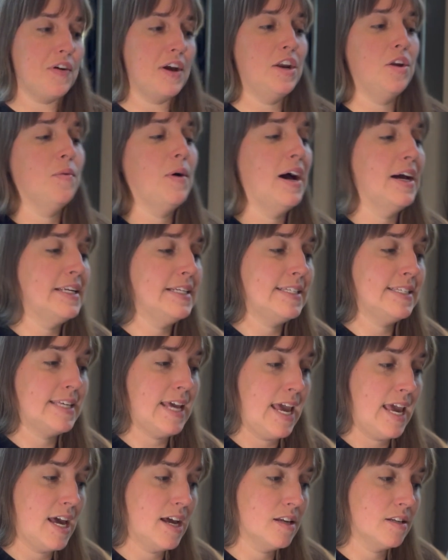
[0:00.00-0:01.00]
know how to
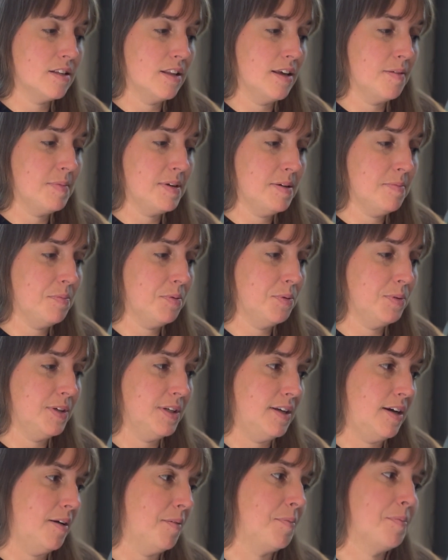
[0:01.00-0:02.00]
say it. Let me pull it
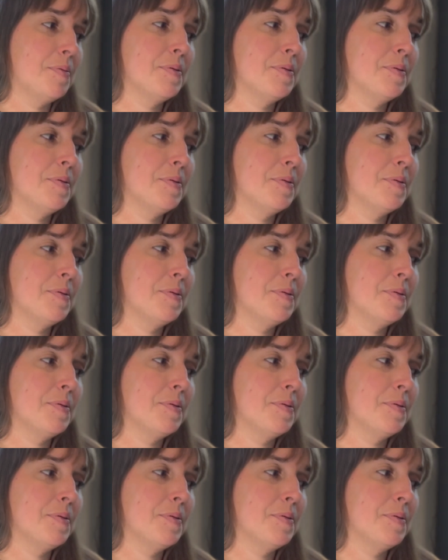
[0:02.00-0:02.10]
up.